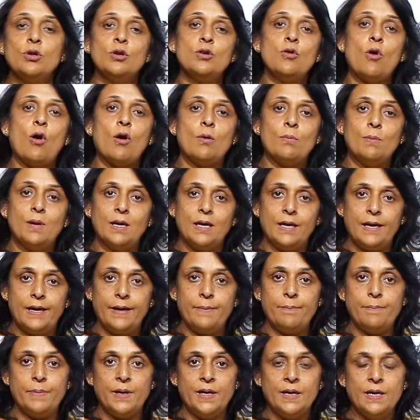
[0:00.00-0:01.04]
normal
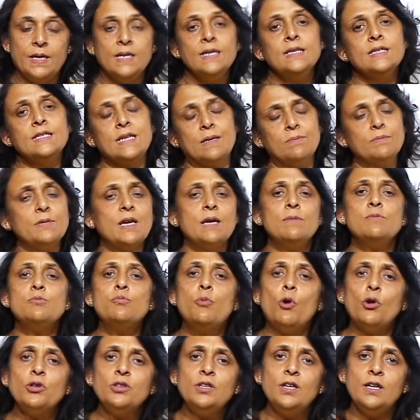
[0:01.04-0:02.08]
limb. Sometimes
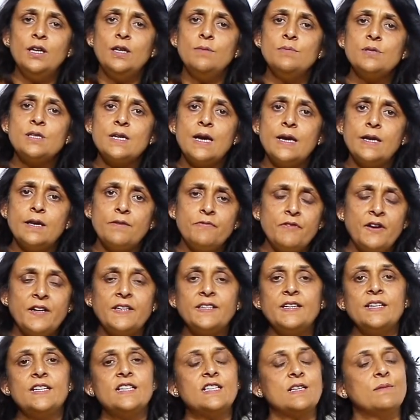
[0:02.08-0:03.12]
both the limbs get affected,